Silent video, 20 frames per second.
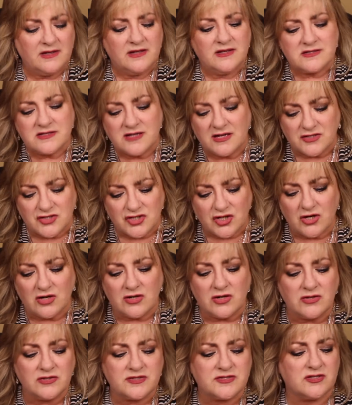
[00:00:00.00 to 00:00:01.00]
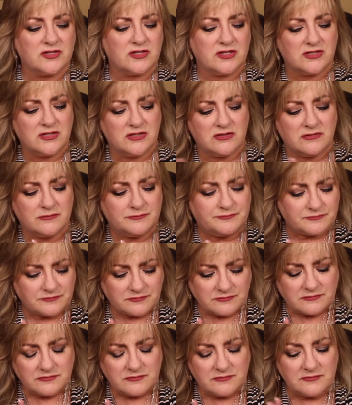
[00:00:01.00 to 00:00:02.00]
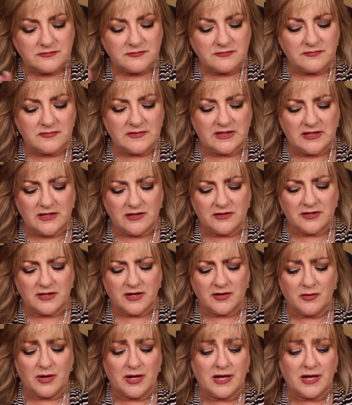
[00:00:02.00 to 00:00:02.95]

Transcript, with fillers: It's got charcoal so you could do, you know,